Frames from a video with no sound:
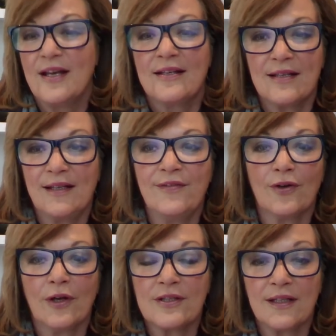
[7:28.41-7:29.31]

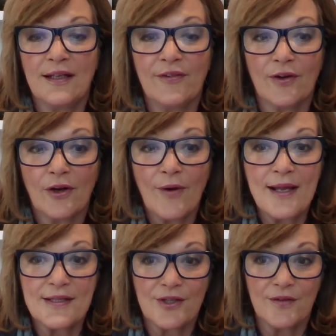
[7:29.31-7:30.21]
to deliver a
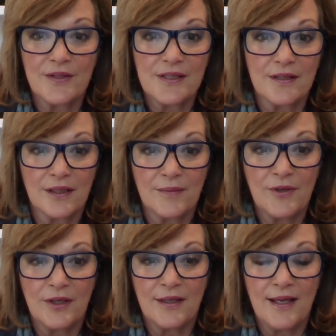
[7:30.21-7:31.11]
great service to the
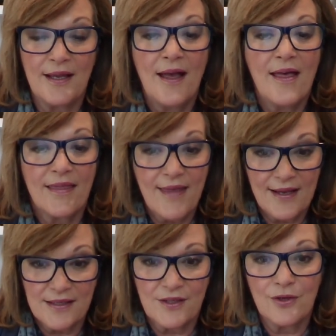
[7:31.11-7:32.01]
community,
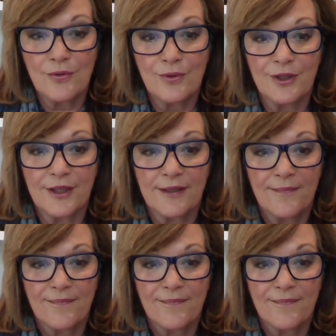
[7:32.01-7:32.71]
thanks to your work.